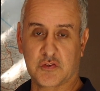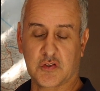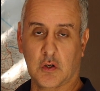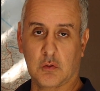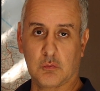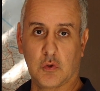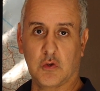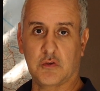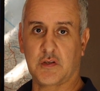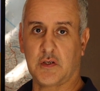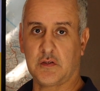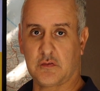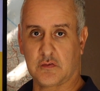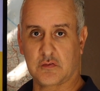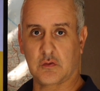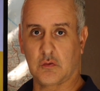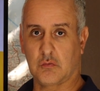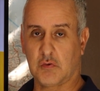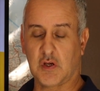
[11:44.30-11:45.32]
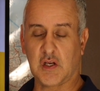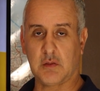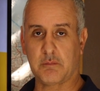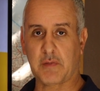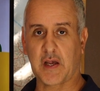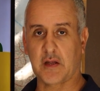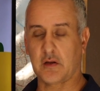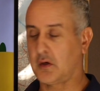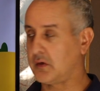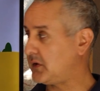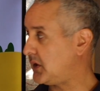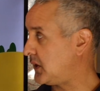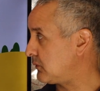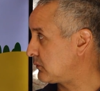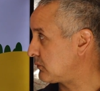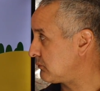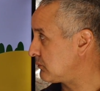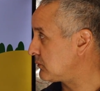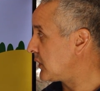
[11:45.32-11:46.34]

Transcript: Salt water is just a really bad idea.